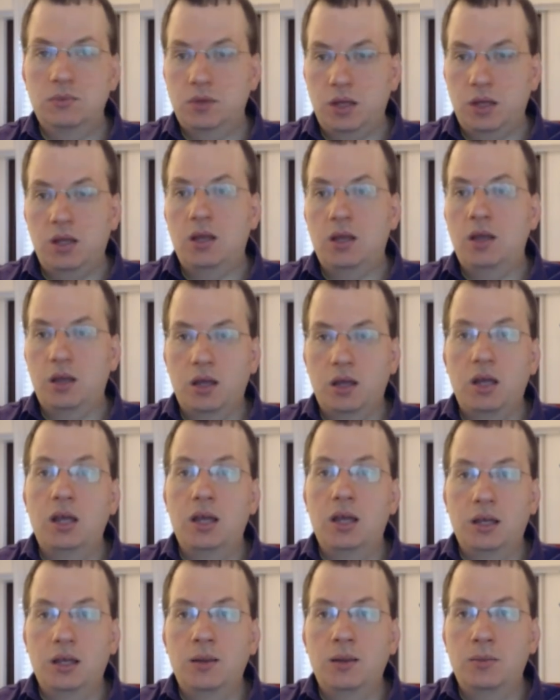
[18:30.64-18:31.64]

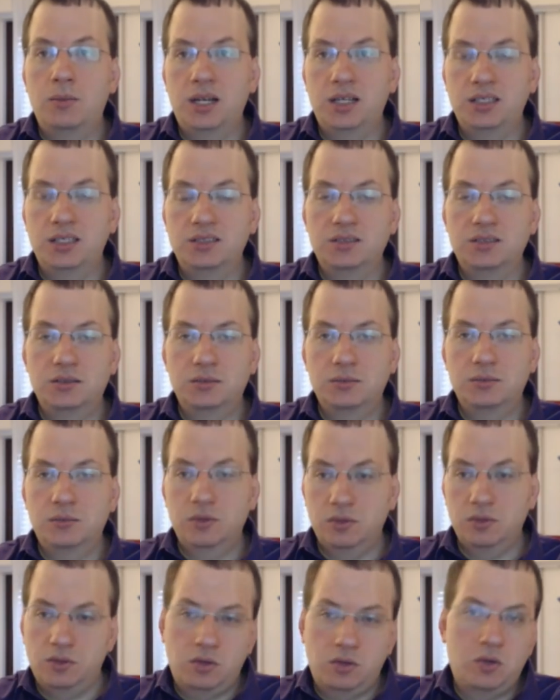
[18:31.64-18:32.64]
in the Middle East,
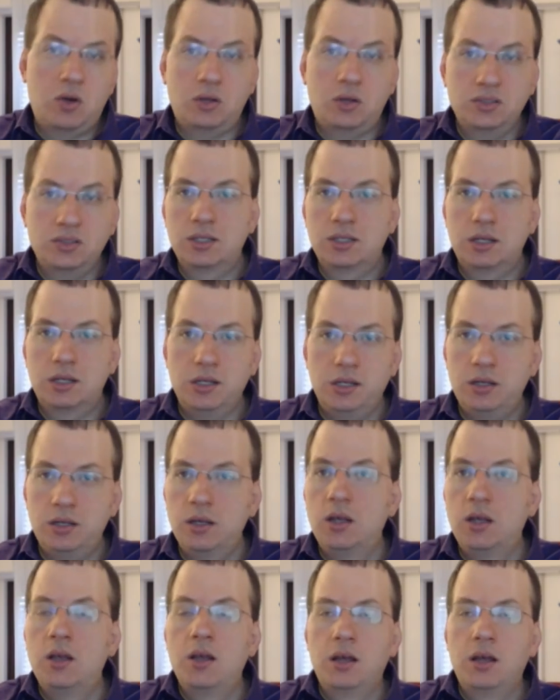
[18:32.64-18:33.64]

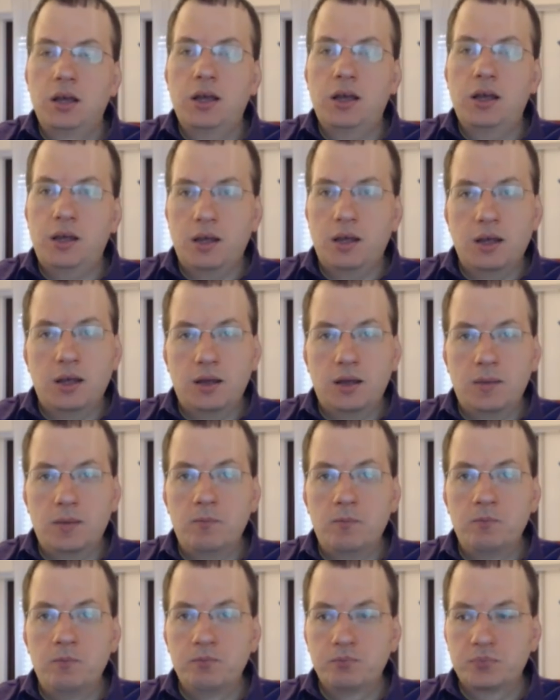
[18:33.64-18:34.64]
constantly
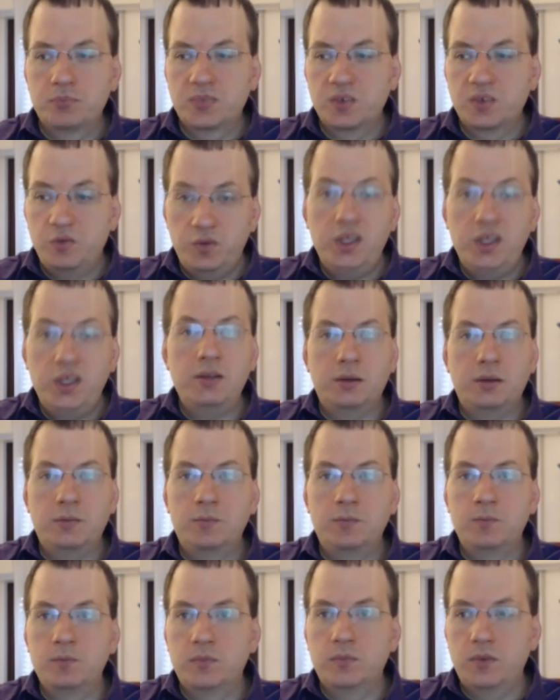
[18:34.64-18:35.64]

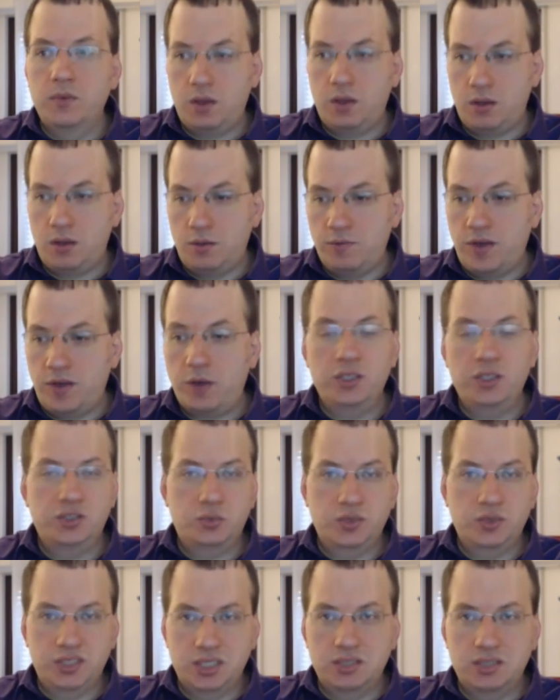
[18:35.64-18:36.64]
feeding
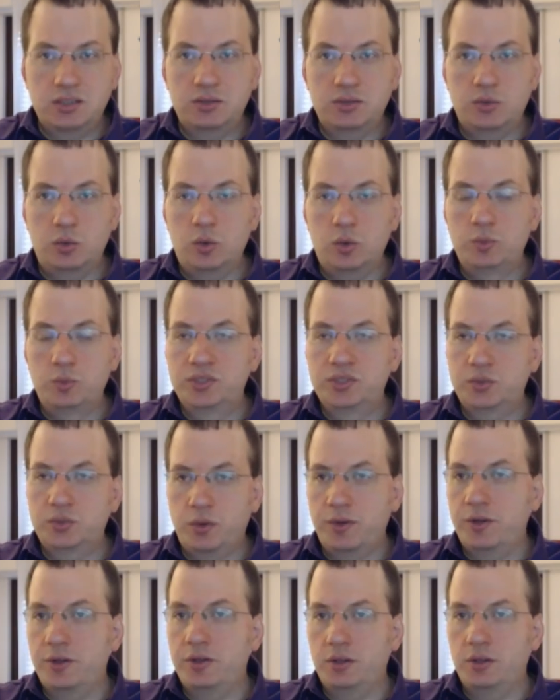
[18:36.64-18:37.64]
various resistant groups
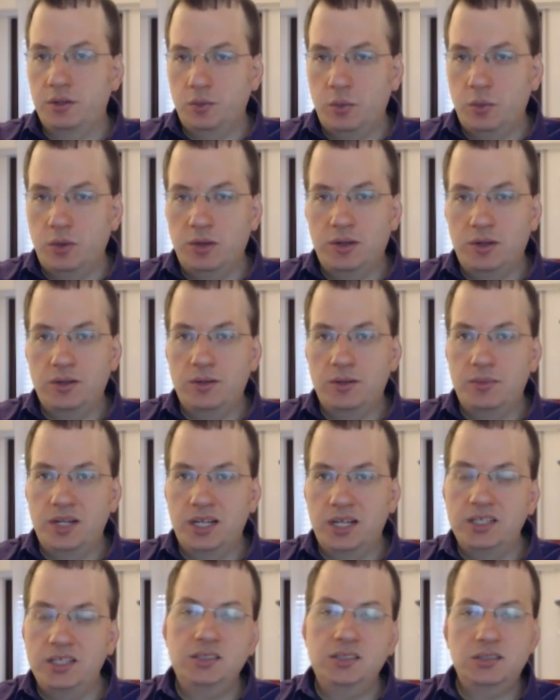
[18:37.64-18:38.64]
within the
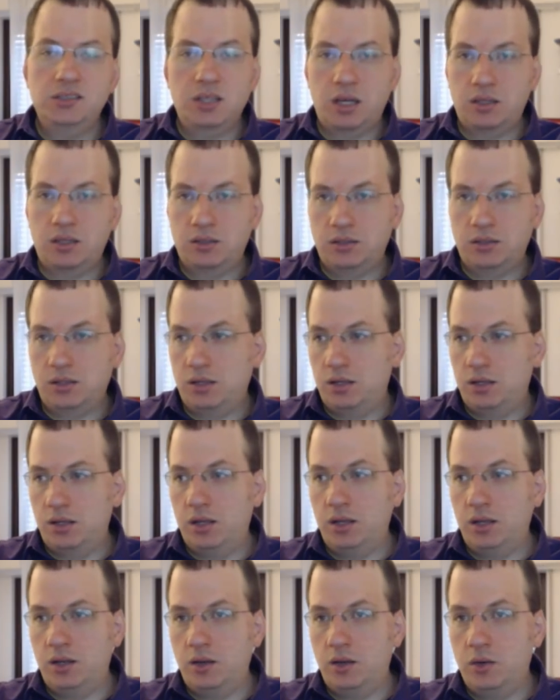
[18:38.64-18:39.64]
Middle East
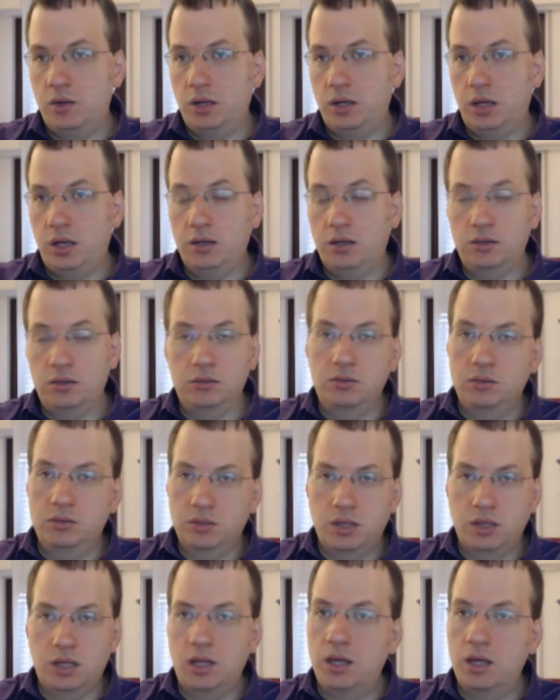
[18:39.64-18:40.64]
and
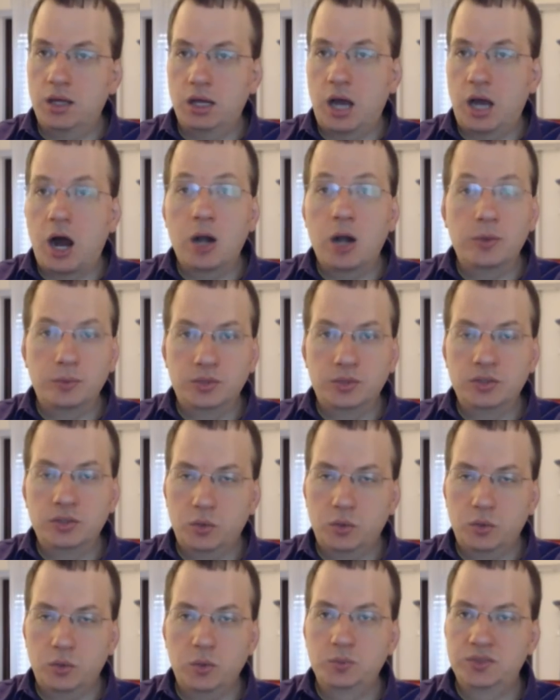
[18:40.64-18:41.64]
armed
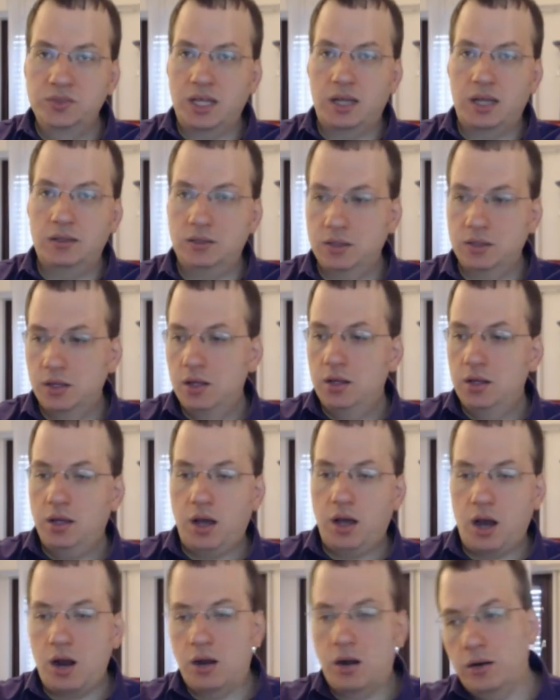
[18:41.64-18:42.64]
groups that
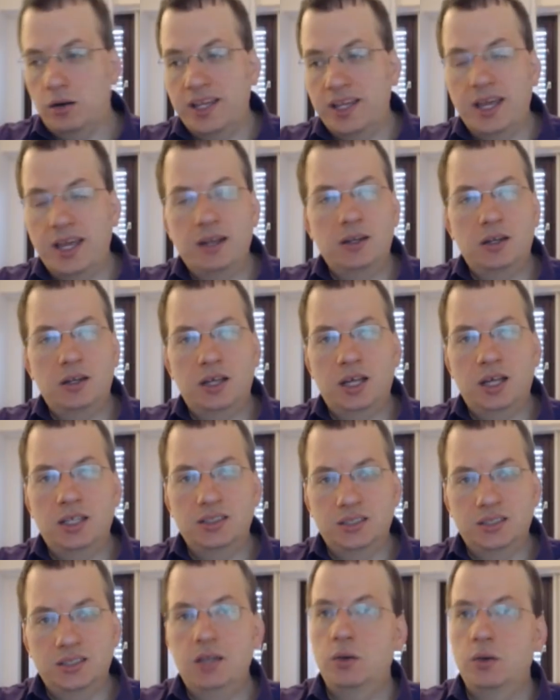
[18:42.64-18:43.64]
are again and again
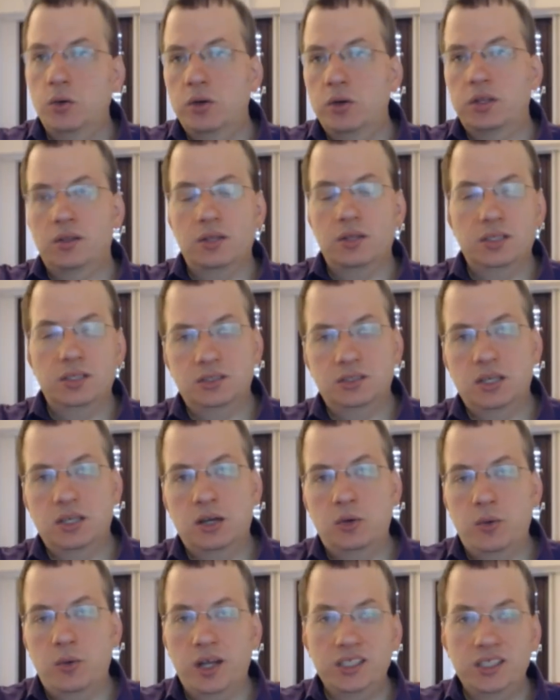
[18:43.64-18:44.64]
saying, look at this
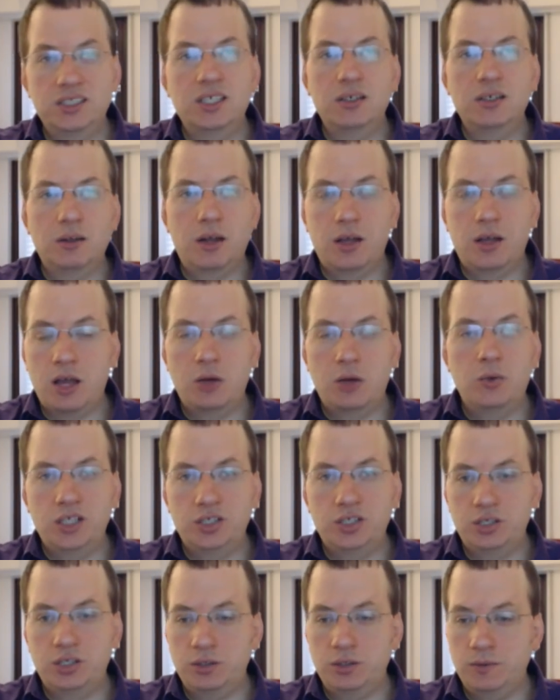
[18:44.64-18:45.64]

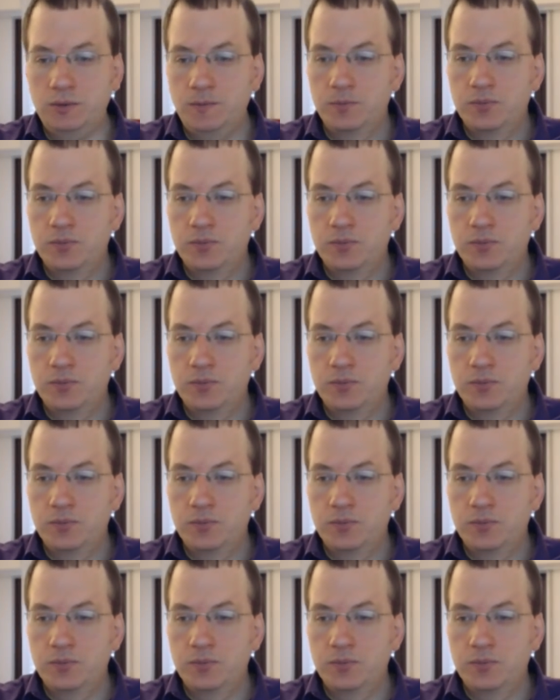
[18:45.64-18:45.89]
aggression